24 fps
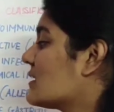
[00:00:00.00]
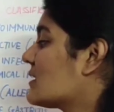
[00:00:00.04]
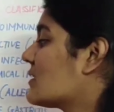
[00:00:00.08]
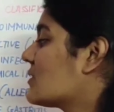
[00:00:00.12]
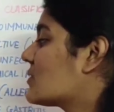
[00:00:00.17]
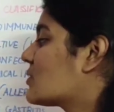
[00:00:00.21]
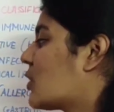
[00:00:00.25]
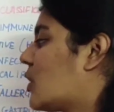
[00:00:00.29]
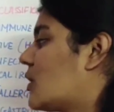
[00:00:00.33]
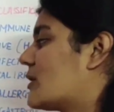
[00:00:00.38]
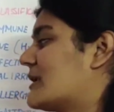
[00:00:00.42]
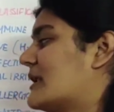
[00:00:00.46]
the
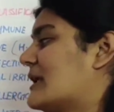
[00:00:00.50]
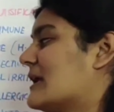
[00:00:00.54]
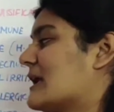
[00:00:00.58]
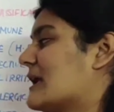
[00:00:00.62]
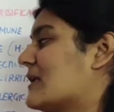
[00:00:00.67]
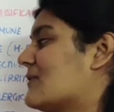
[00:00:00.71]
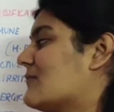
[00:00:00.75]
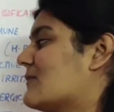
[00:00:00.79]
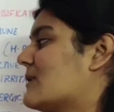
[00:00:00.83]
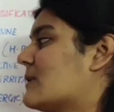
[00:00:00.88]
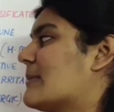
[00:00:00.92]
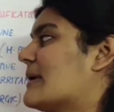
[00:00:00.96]
chronic
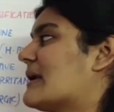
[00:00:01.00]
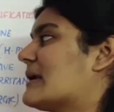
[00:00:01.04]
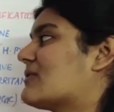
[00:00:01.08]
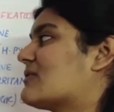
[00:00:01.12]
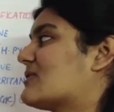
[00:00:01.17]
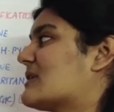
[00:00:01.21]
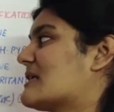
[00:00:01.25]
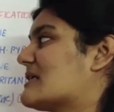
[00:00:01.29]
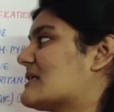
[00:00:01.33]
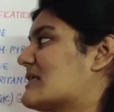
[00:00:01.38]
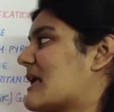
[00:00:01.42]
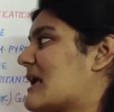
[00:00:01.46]

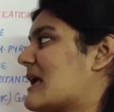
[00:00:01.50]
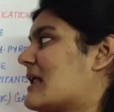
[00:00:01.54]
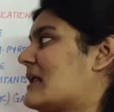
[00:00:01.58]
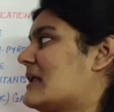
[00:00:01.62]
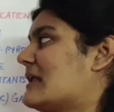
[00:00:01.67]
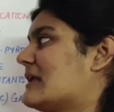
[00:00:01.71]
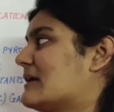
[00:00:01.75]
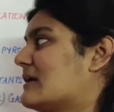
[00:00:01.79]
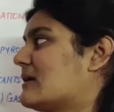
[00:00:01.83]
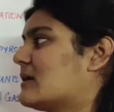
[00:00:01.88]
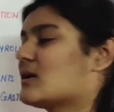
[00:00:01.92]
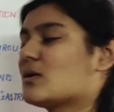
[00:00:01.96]
inflammatory cell
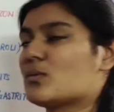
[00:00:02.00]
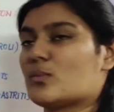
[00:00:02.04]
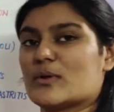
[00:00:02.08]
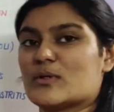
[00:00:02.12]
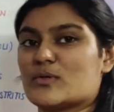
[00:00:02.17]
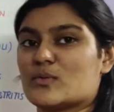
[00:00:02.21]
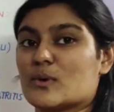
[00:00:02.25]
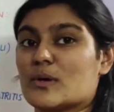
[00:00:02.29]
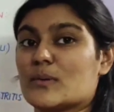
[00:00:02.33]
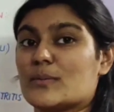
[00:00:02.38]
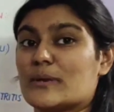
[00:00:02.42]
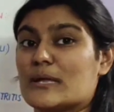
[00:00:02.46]
here,
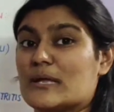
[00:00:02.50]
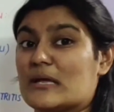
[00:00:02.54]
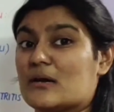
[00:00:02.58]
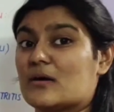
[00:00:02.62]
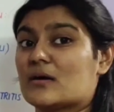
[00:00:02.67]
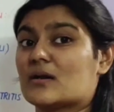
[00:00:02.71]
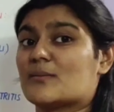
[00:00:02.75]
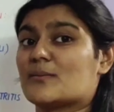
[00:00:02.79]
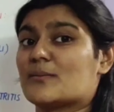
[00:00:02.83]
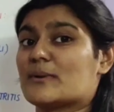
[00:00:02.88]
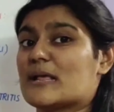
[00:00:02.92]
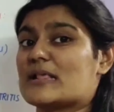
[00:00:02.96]
which were
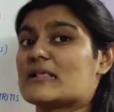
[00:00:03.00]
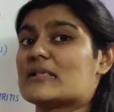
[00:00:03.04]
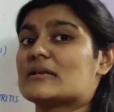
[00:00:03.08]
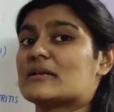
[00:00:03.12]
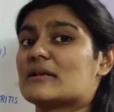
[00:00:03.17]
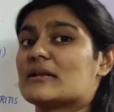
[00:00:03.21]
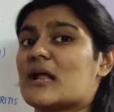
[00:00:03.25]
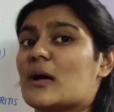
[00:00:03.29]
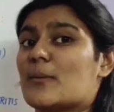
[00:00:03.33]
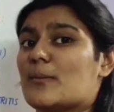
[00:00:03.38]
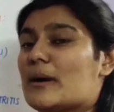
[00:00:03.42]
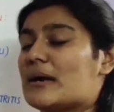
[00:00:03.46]
here present
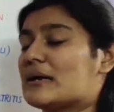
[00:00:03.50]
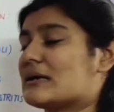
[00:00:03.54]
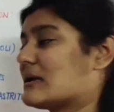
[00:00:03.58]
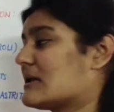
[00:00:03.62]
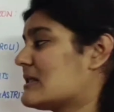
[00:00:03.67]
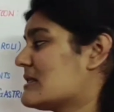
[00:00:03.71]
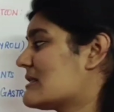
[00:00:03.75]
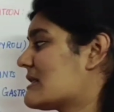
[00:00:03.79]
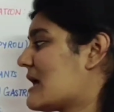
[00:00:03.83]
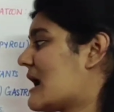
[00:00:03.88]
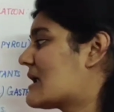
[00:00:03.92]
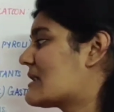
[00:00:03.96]
in
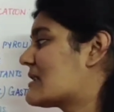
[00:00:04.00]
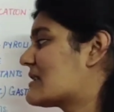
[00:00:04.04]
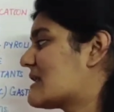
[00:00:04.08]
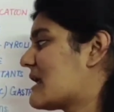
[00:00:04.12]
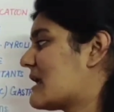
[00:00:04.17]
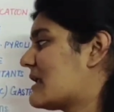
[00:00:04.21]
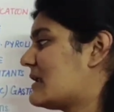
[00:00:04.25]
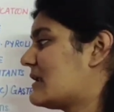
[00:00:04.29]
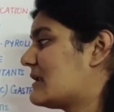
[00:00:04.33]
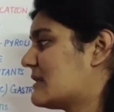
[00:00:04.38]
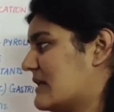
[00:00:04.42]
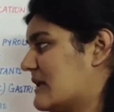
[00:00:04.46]
abundance, are
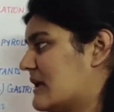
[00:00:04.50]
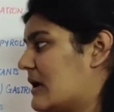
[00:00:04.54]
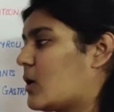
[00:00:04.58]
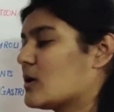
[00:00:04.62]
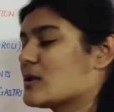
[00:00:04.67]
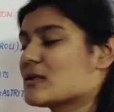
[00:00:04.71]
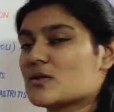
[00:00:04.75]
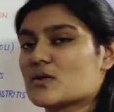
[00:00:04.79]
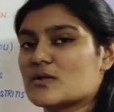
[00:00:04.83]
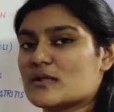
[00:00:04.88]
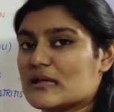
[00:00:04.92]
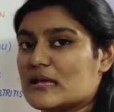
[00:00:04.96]
cell
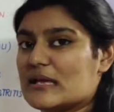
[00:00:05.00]
also